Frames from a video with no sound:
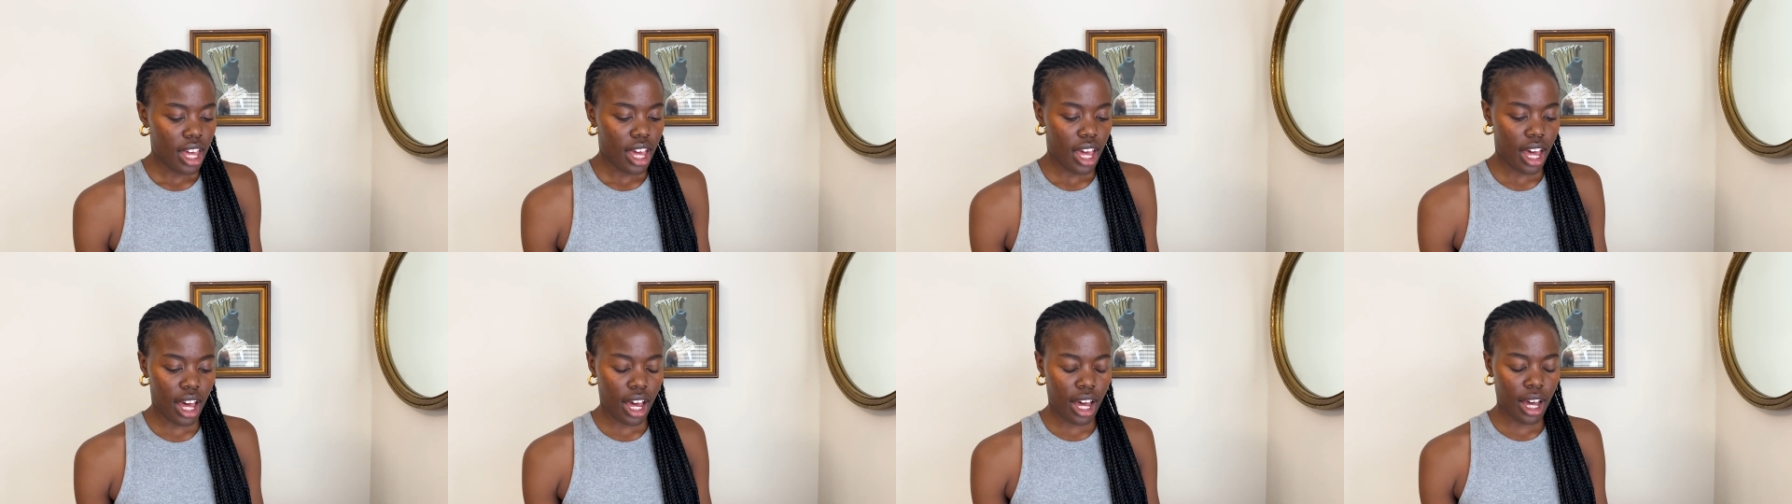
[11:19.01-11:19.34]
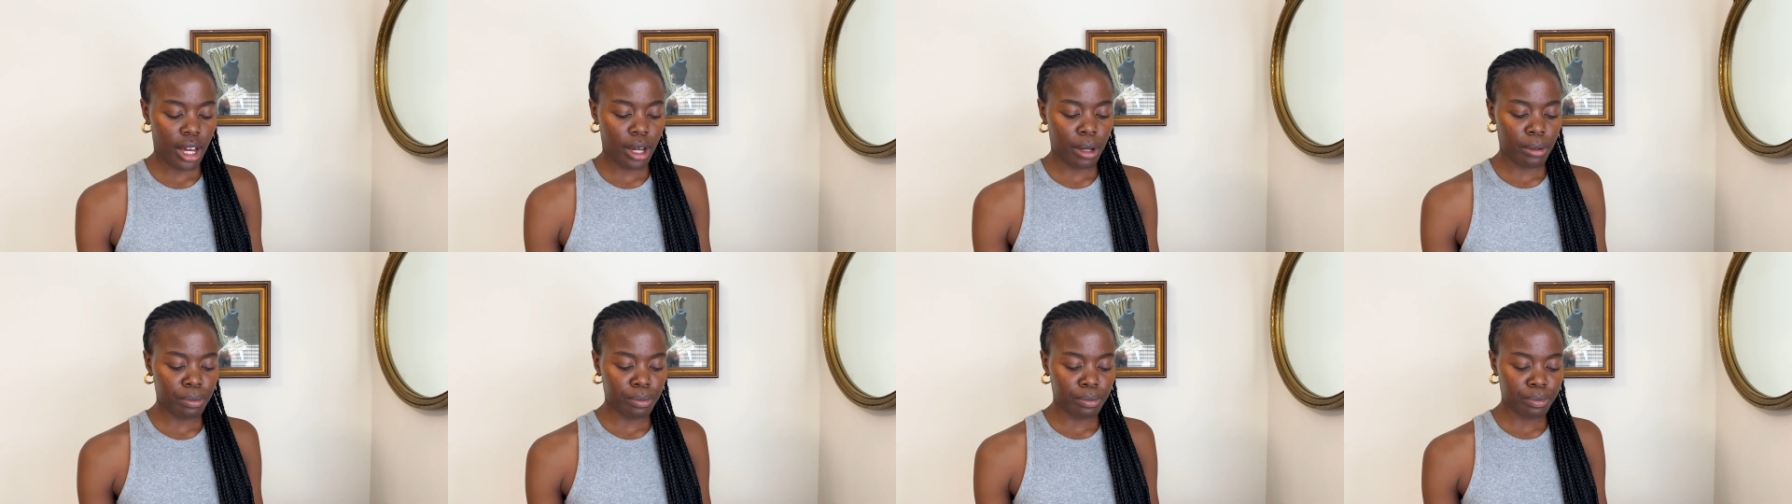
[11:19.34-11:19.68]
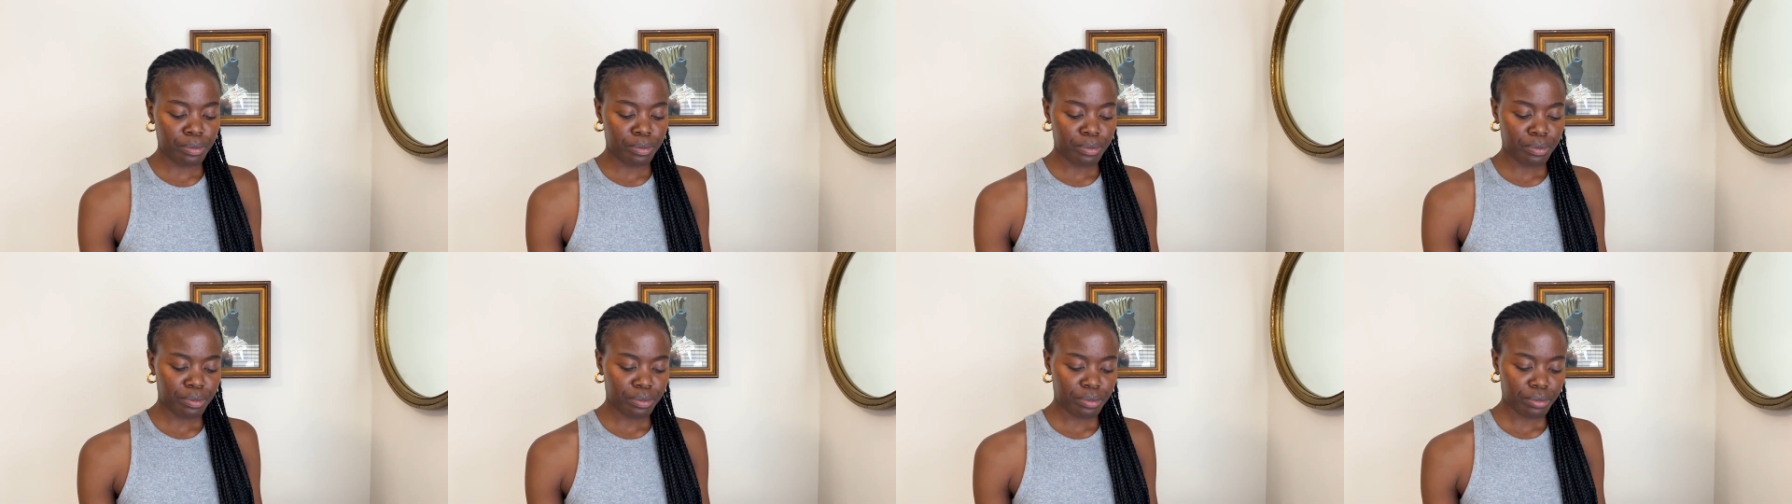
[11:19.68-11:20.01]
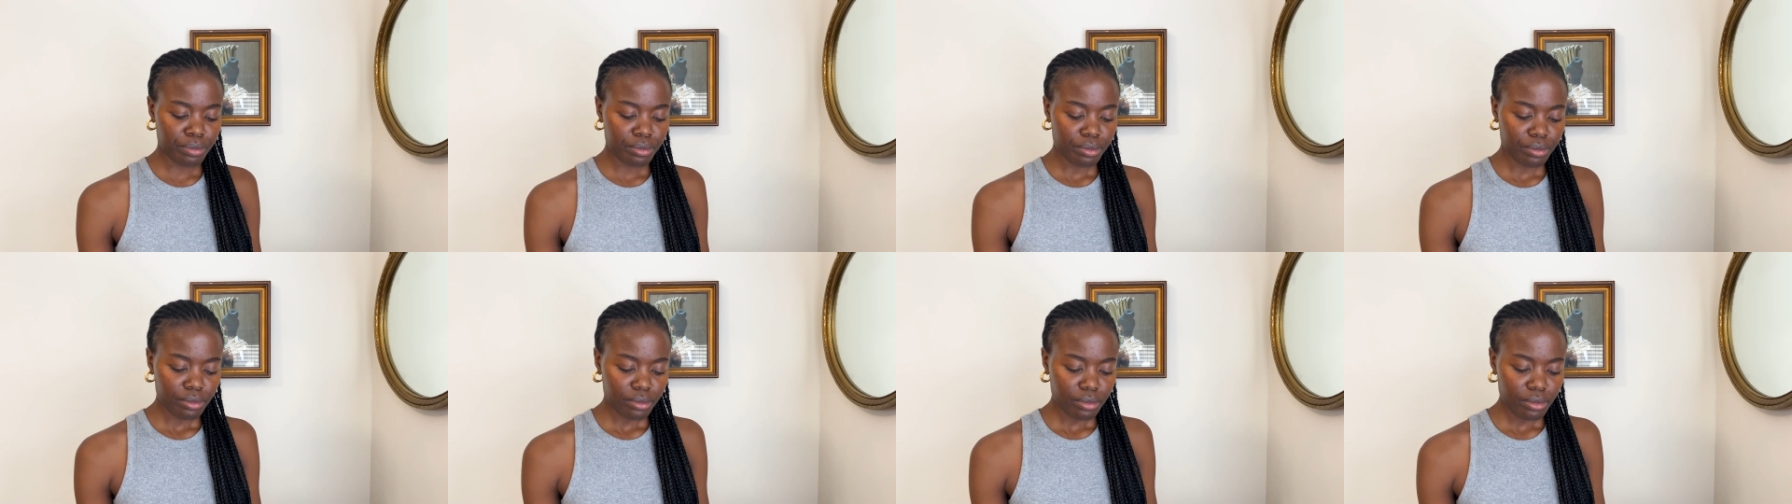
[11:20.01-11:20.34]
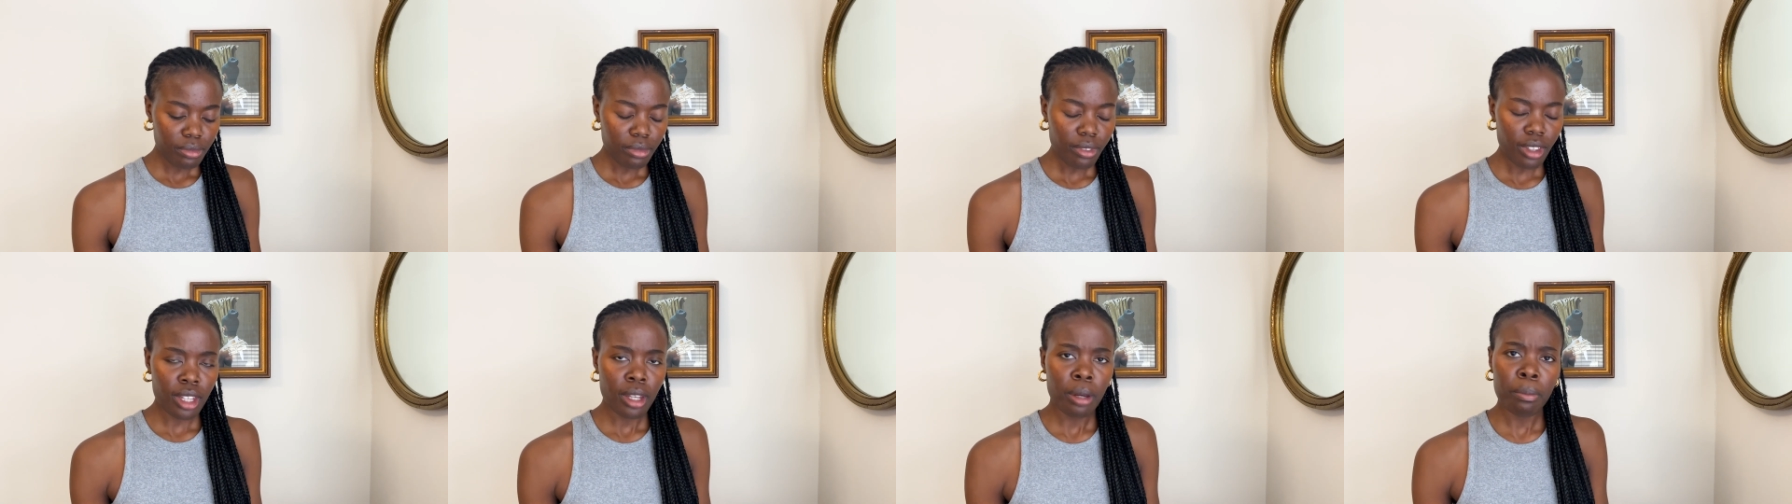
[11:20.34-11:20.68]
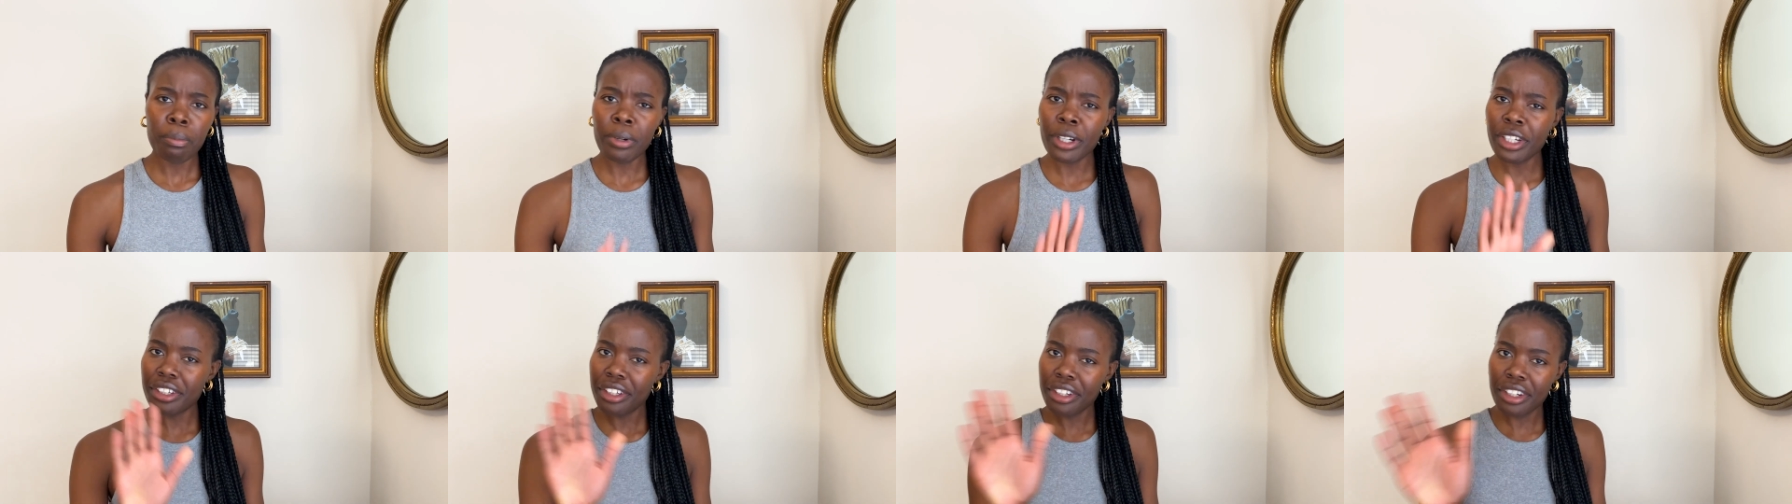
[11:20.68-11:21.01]
Um,
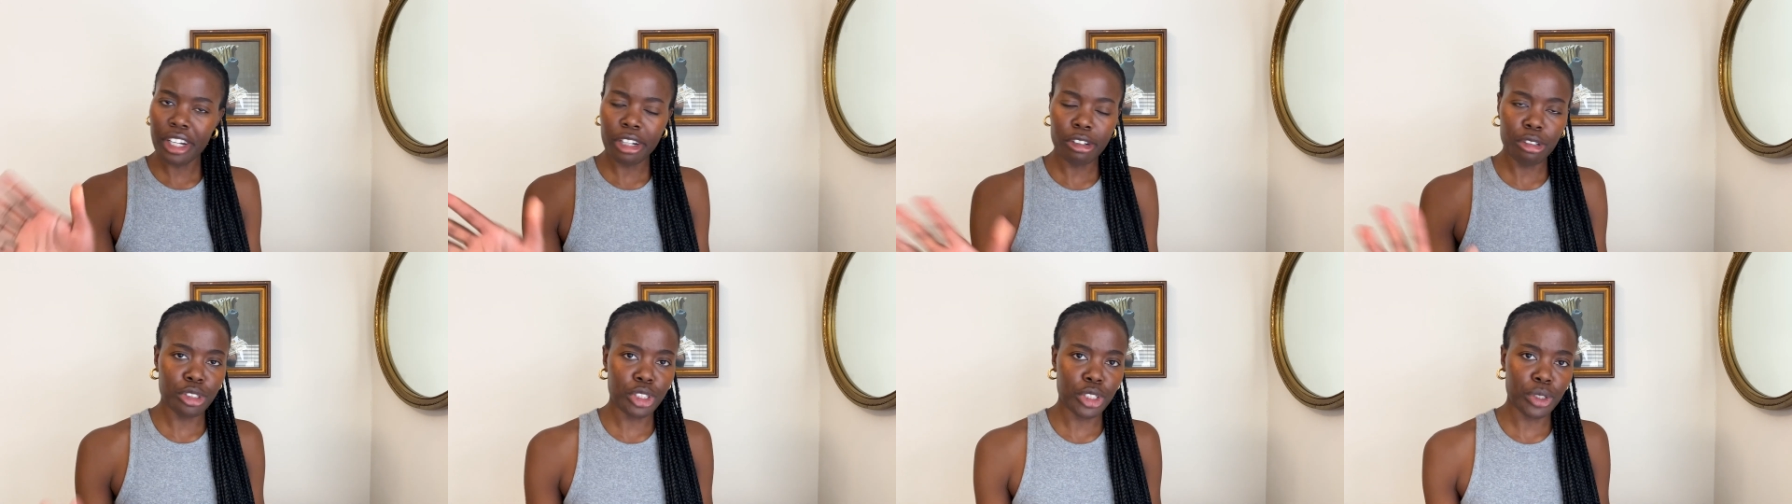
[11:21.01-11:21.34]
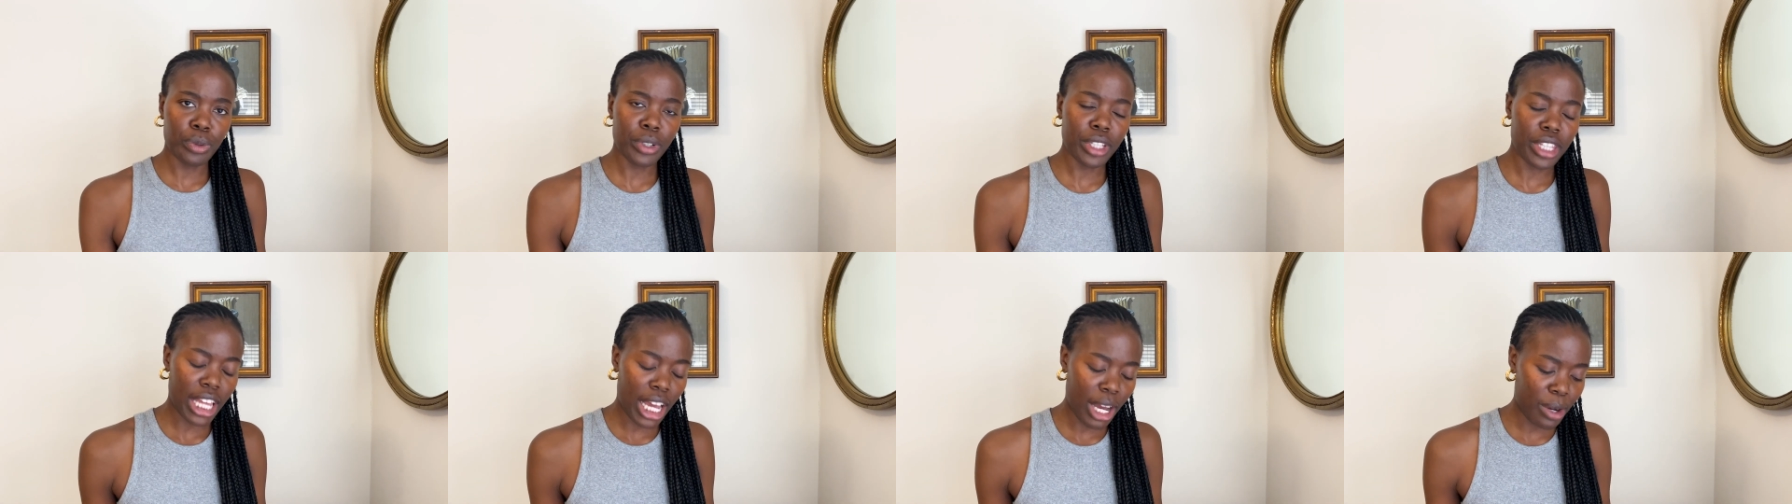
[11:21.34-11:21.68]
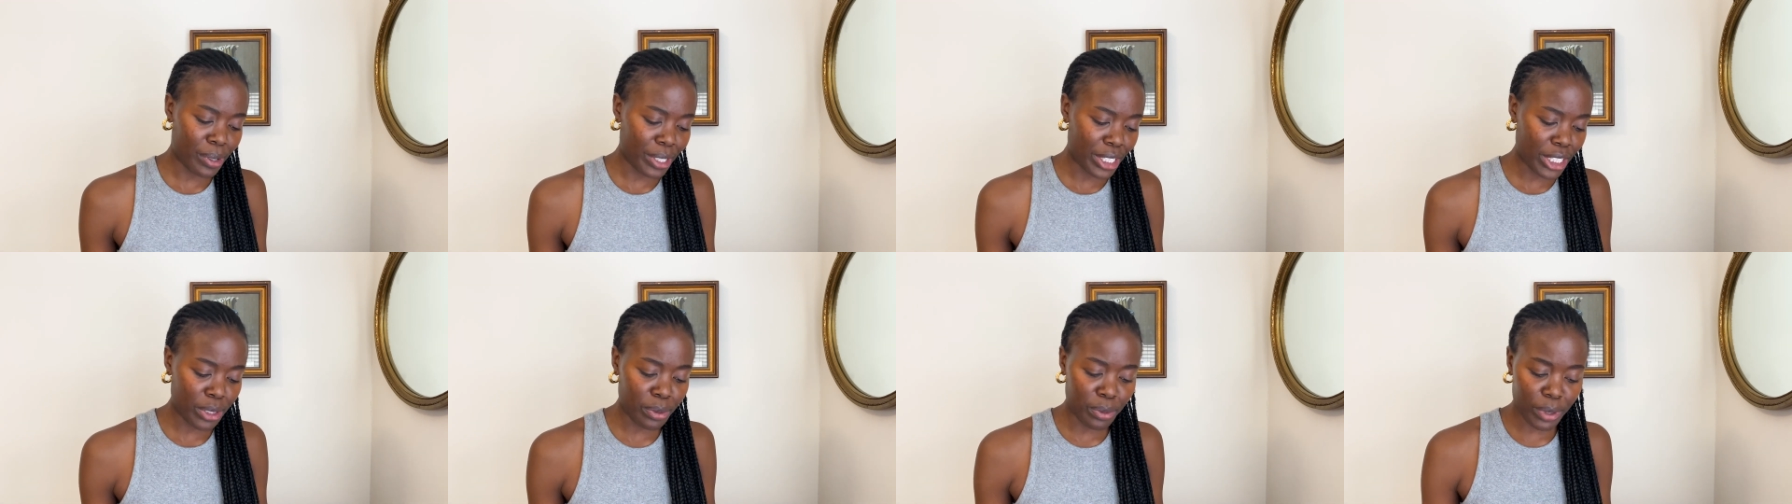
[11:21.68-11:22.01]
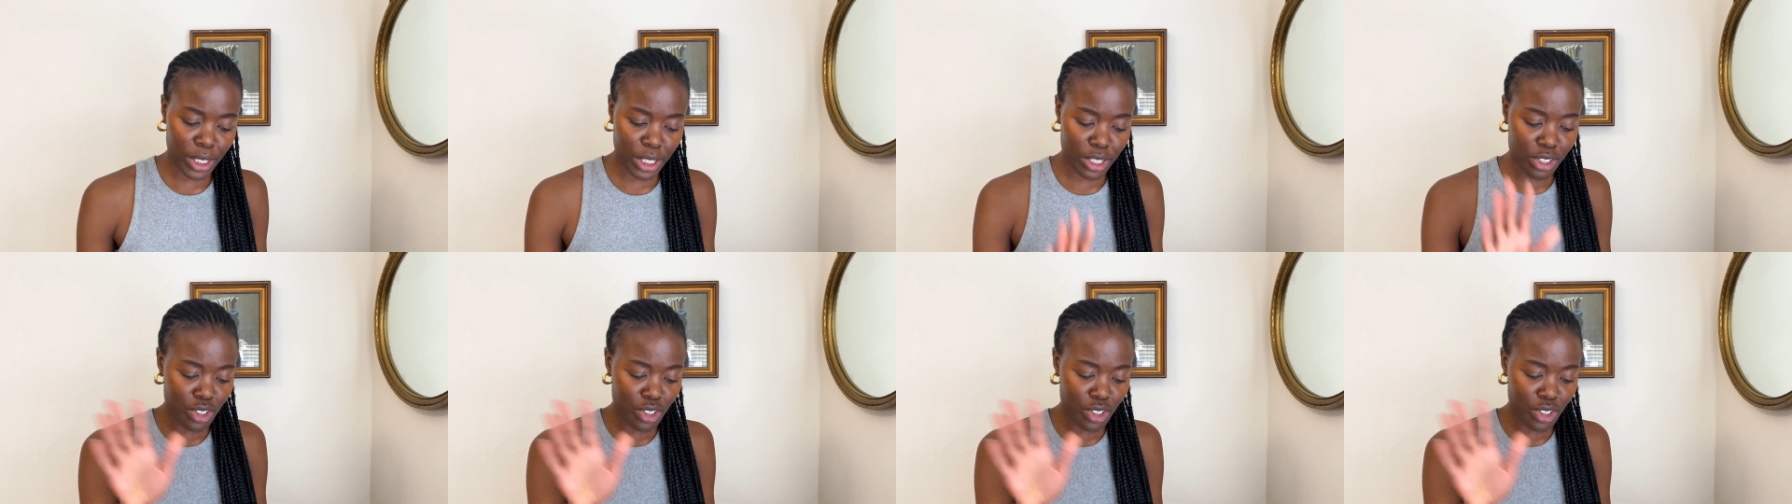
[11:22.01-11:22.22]
but you know, do with that what you will,